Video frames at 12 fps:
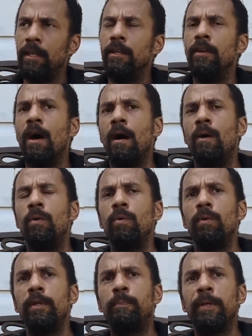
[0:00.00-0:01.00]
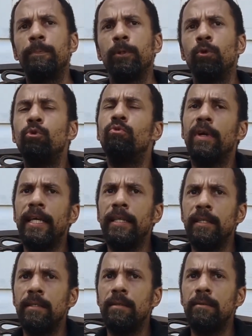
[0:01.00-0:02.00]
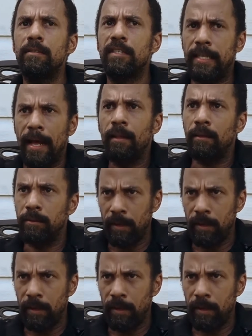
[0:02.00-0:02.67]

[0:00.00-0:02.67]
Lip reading: Now, the people who really sell,